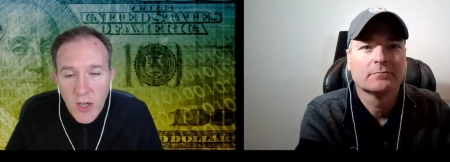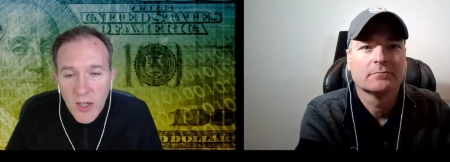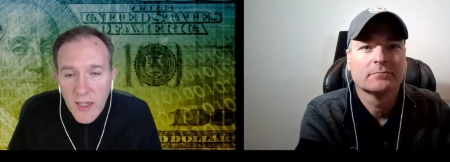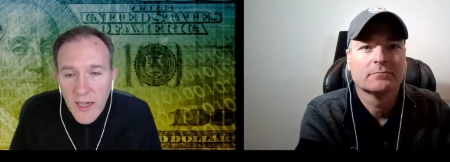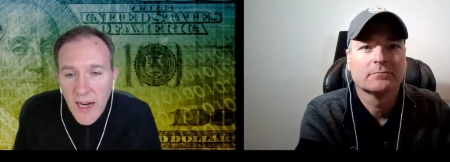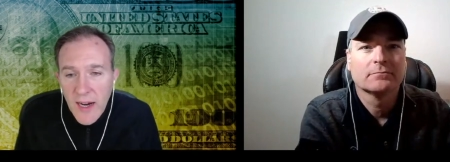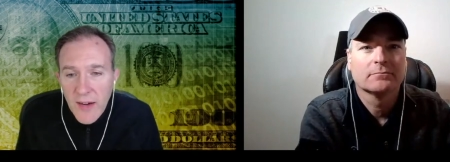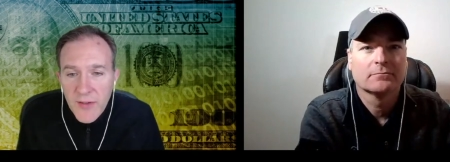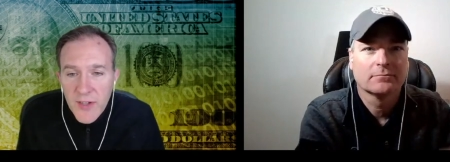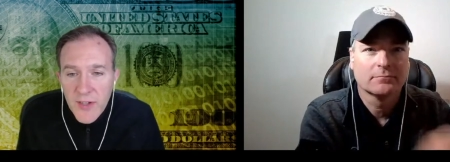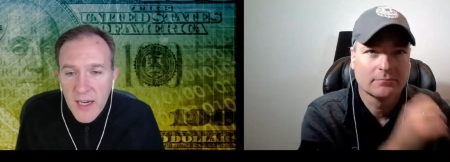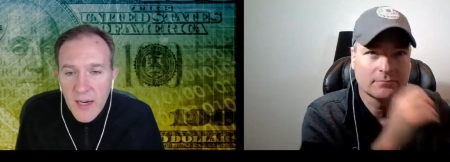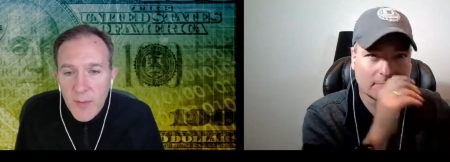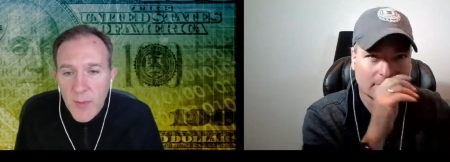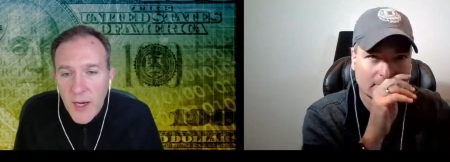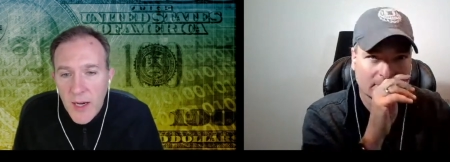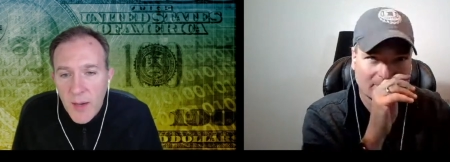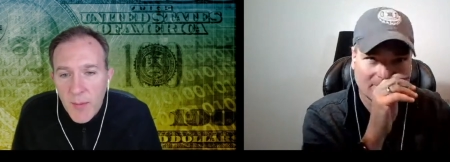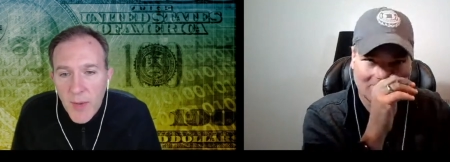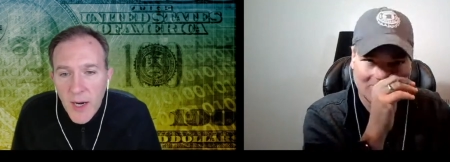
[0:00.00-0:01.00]
Speaker 1: going to have the same
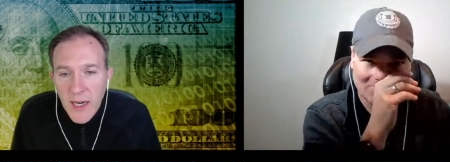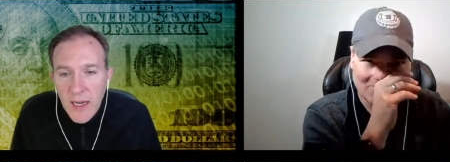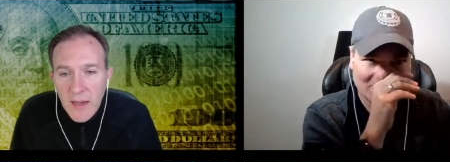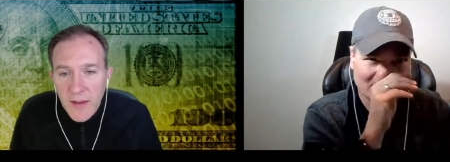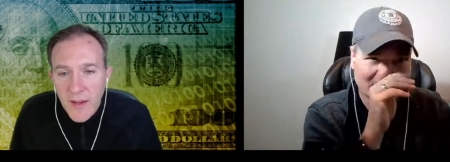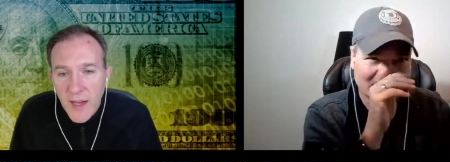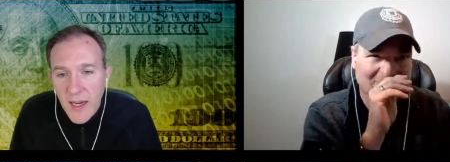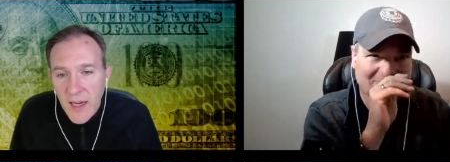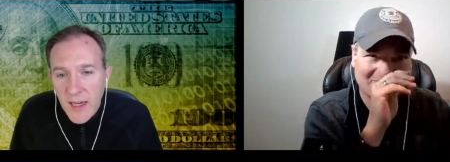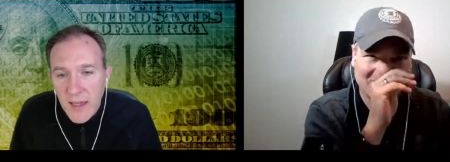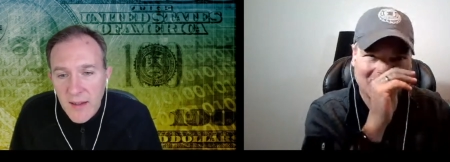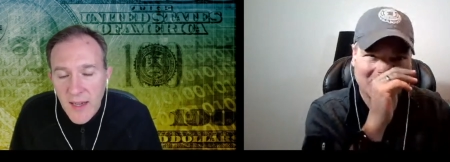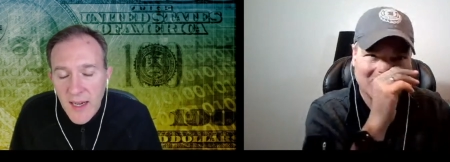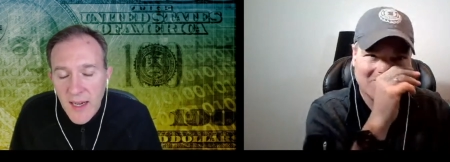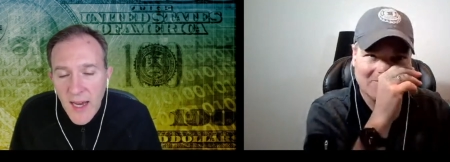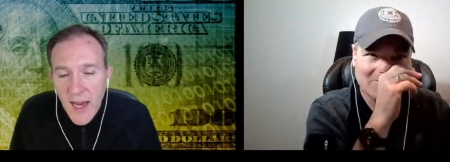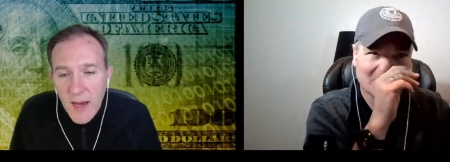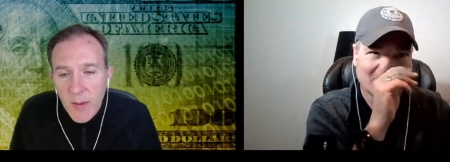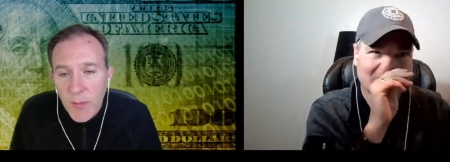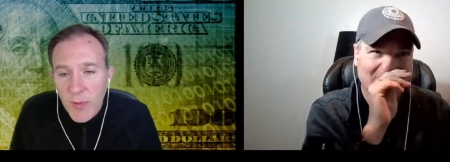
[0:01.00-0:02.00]
amount of money they they
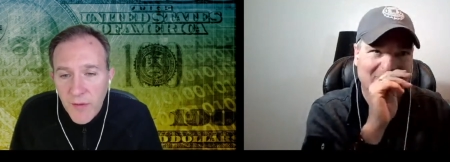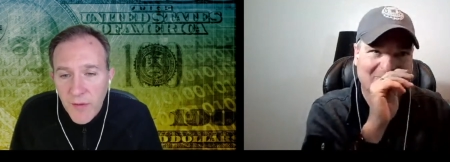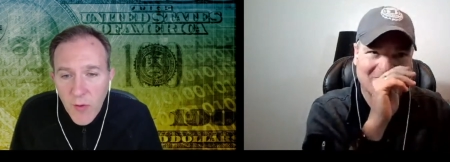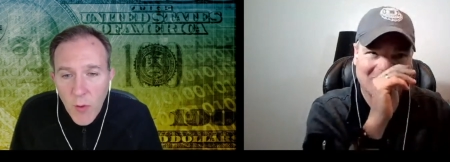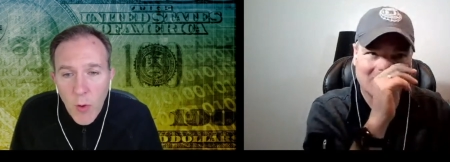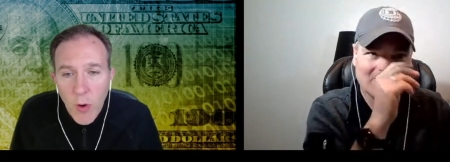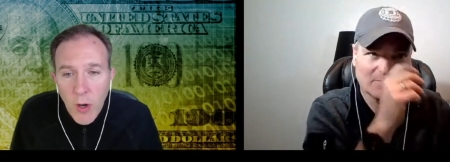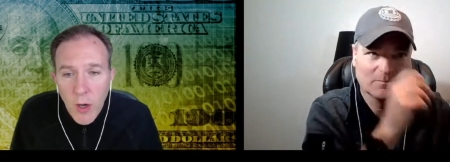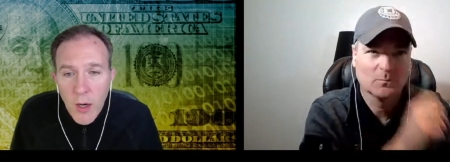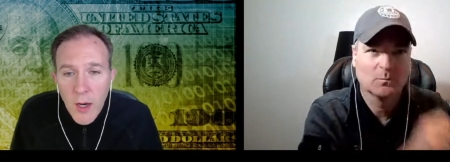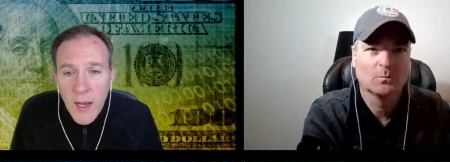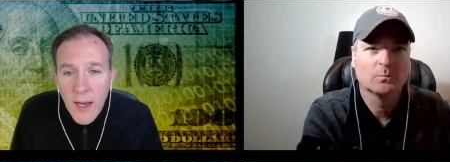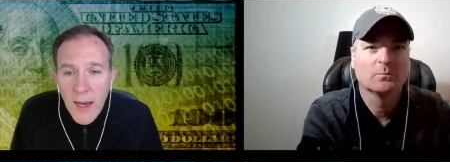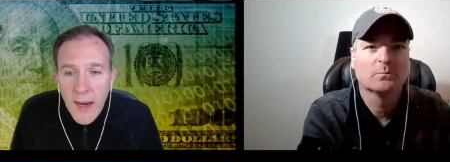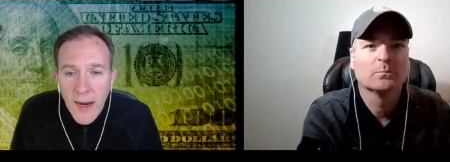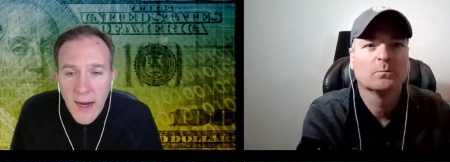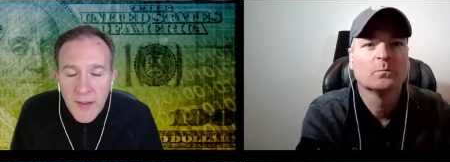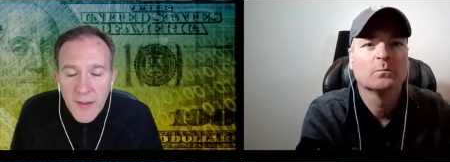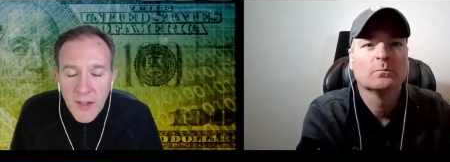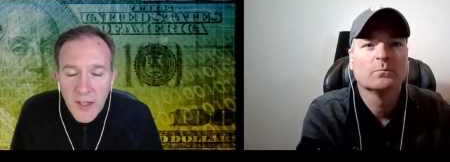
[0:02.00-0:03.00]
had before,
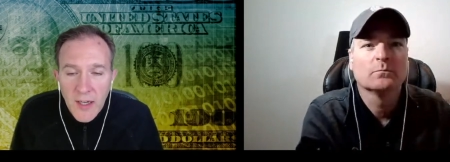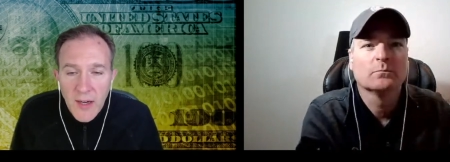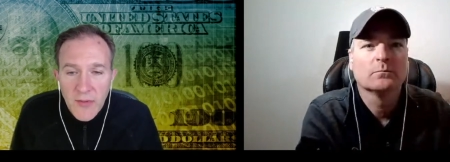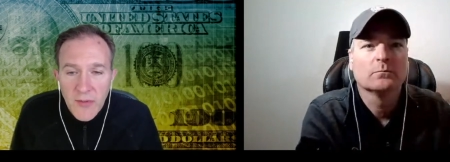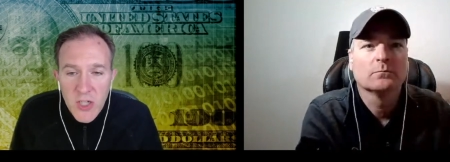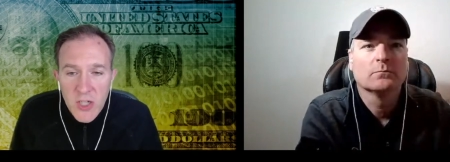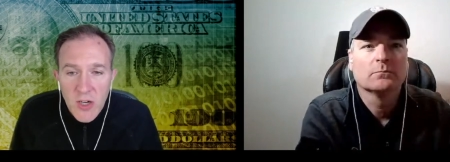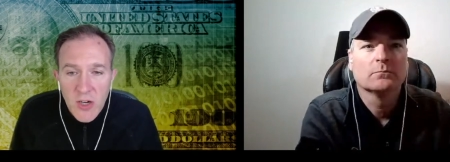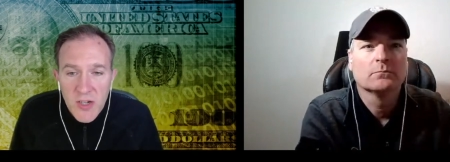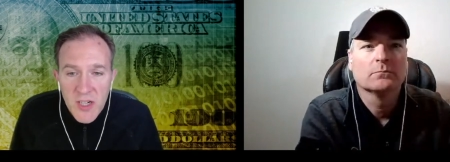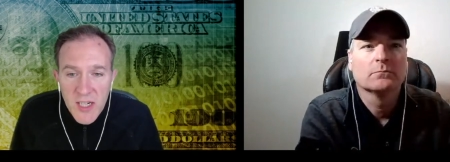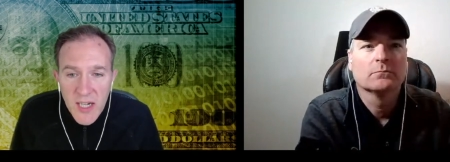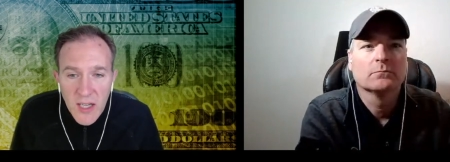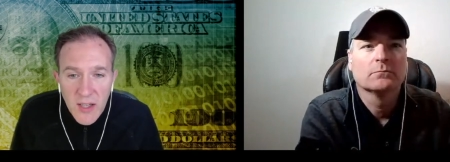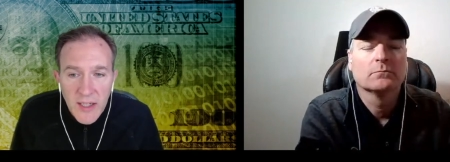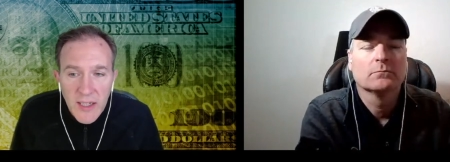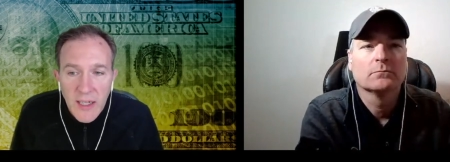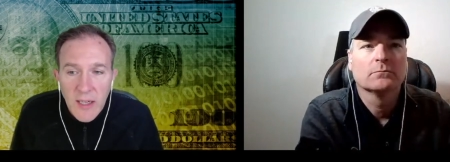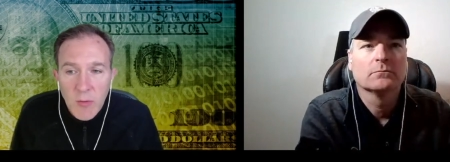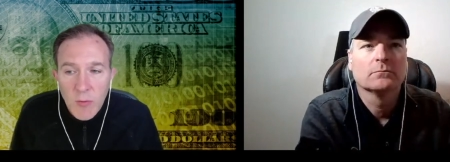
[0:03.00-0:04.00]
and they're going to have to start
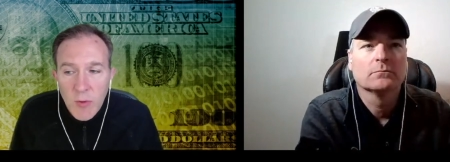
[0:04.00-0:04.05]
selling and